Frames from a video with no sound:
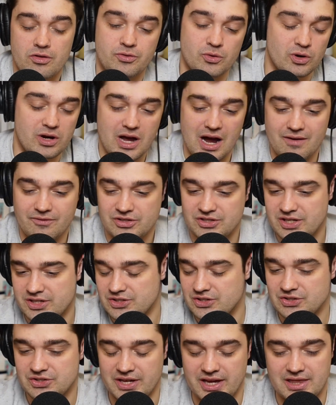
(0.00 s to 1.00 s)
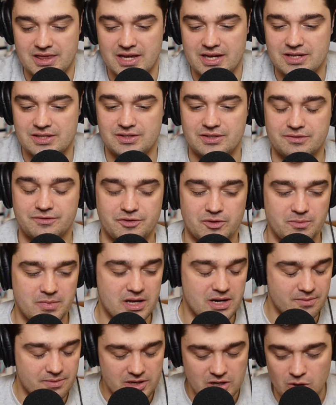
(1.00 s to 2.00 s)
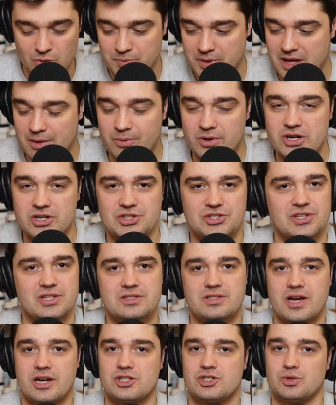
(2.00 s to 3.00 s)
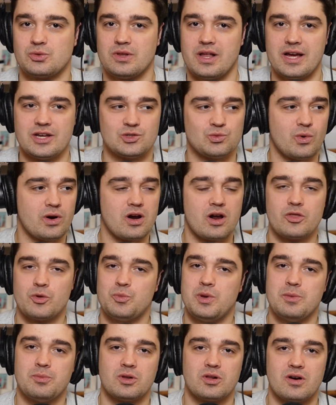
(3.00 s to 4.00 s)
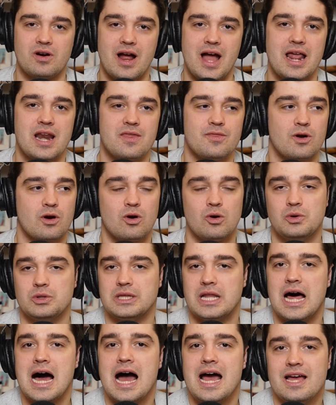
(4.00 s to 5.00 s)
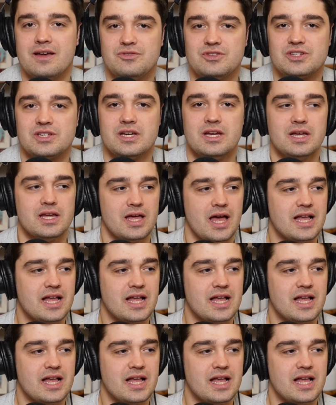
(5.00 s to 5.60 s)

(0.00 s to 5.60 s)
through conversations like this, and for me to, be able to just contextualize where other people are at in their own lives,